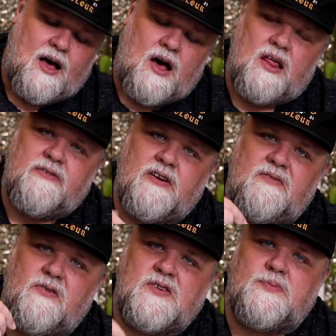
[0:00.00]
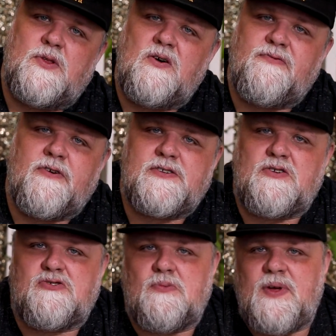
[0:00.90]
All of our info is below for our
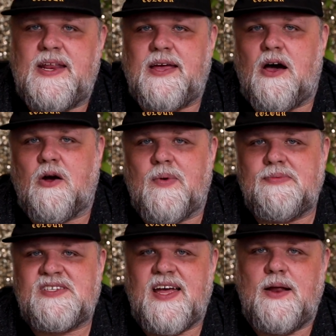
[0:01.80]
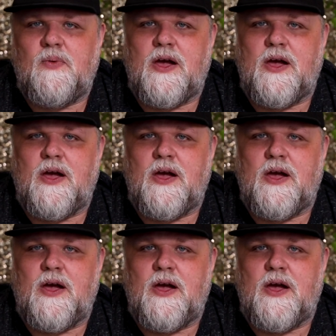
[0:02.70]
social media, our website.